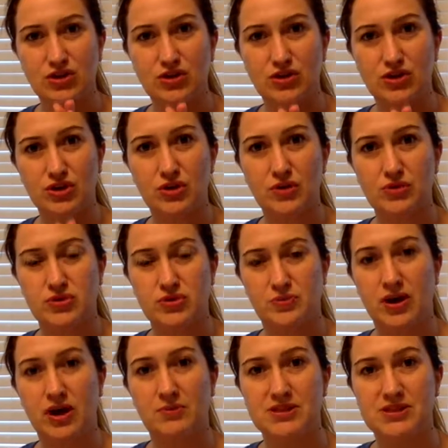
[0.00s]
you to
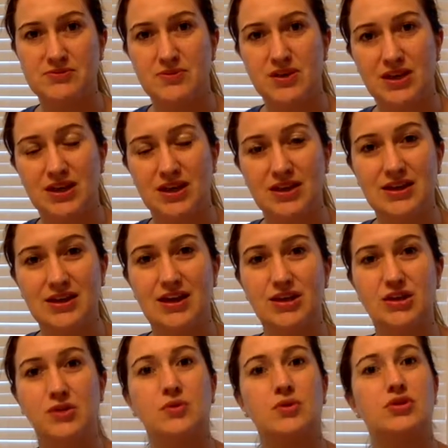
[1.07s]
promise me that
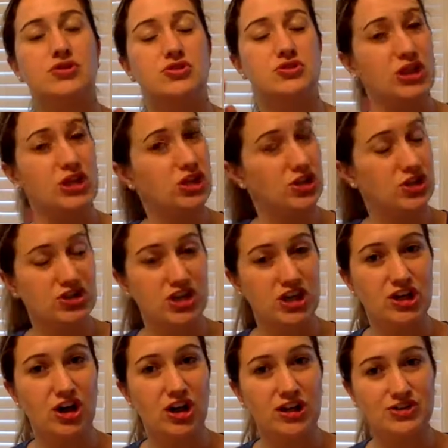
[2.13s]
you will drink your
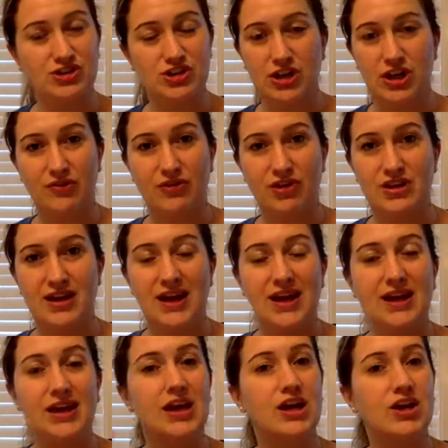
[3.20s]
Shakeology every
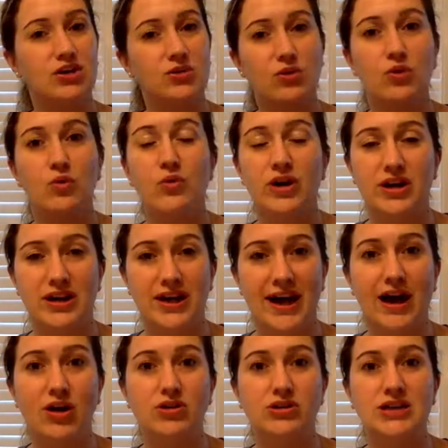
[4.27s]
day and you will work
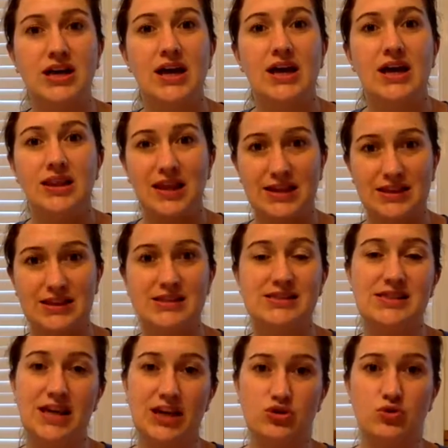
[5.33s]
out like the
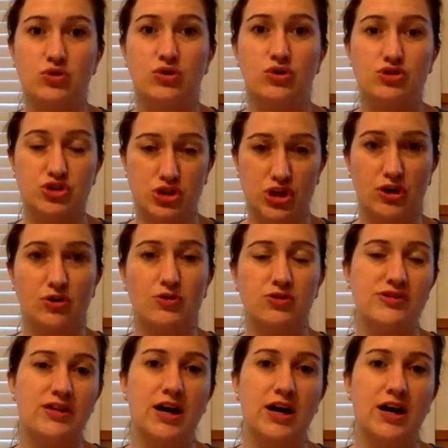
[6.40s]
schedule shows.